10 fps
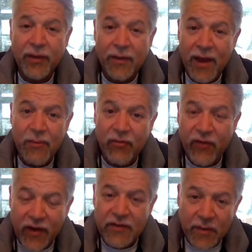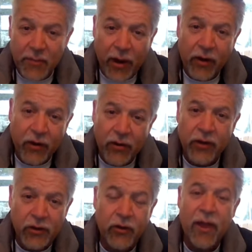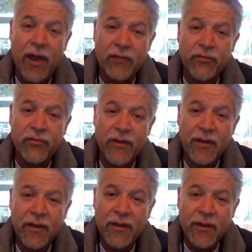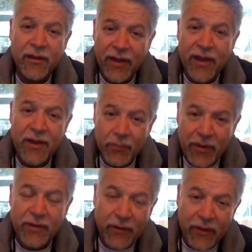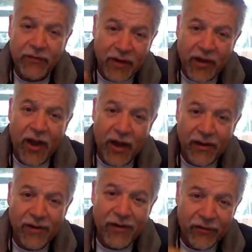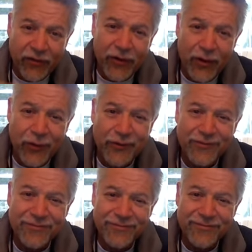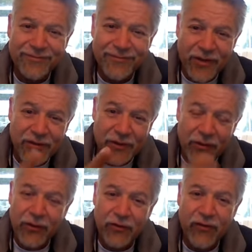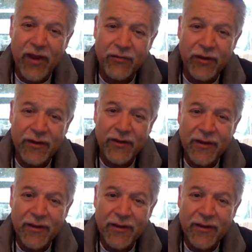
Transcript: Let Him finish the miracle in your life. Let Him be the living God for you. Listen, you're His favorite.